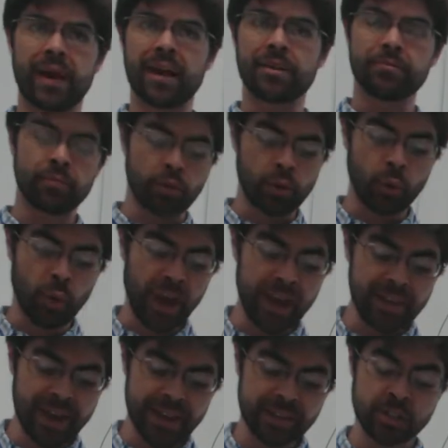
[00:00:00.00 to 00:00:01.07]
And the
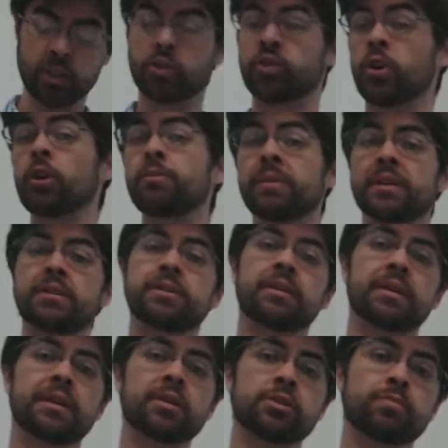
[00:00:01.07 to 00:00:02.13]
way that's
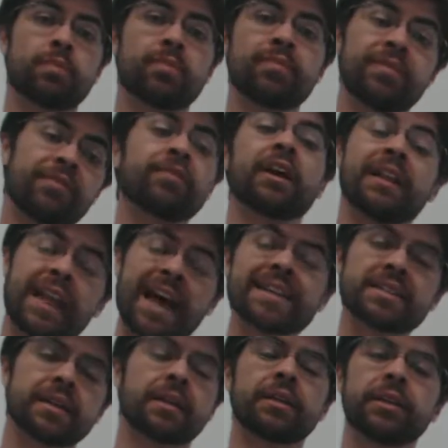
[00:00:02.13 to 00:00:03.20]
determined is
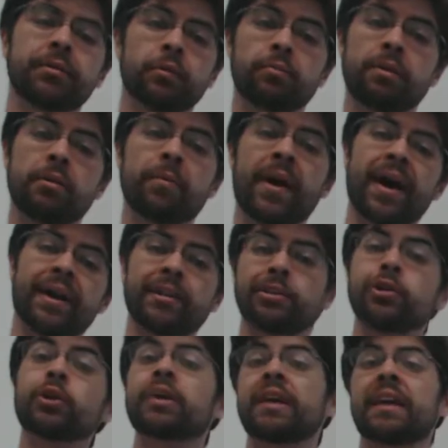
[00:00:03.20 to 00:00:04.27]
classically would be by
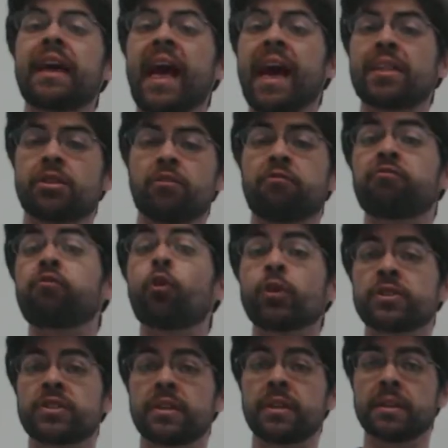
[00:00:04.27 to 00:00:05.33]
looking at the
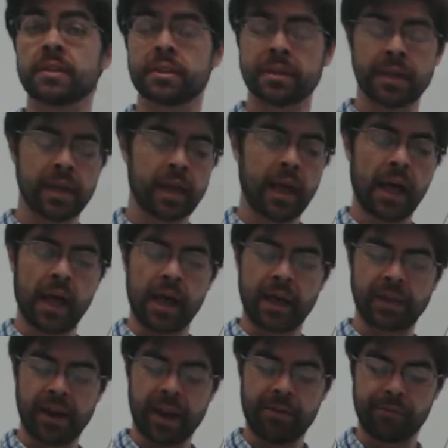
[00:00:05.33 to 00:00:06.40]
forces
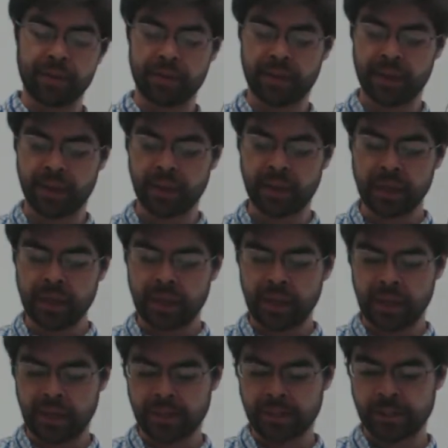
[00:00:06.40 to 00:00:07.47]
that everything
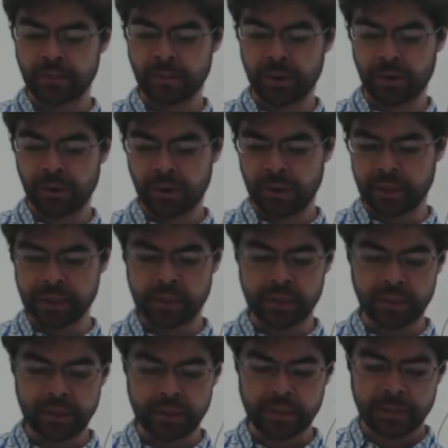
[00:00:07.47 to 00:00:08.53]

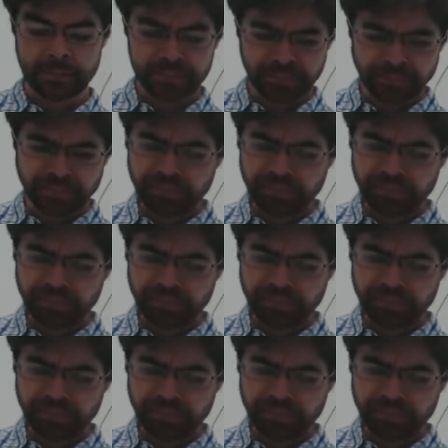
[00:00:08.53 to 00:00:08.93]
experiences.